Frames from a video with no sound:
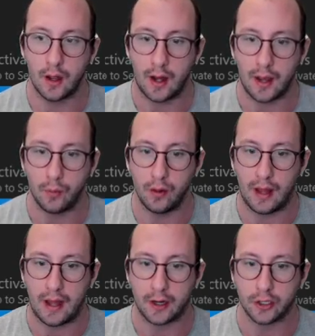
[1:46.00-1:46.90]
I
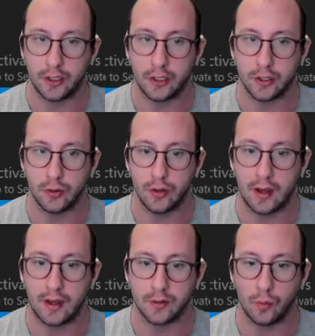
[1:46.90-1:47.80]
will actually show you
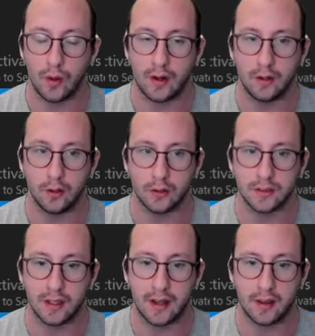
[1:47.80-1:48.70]
guys what it
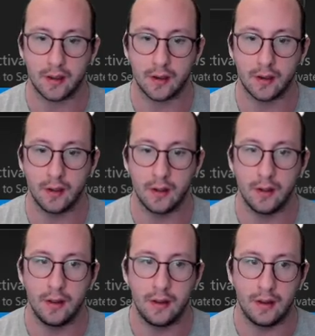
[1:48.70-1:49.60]
looks like
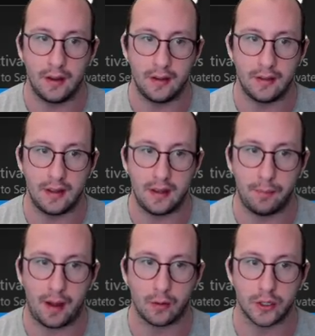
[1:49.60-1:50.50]
in the
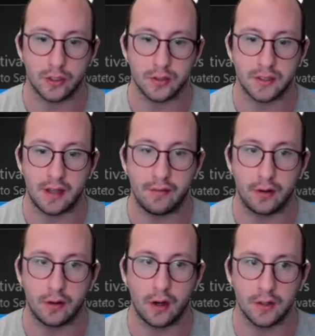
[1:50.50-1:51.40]
PowerShell
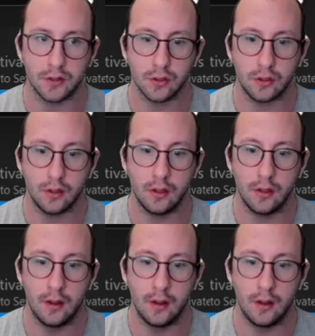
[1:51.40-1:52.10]
7 console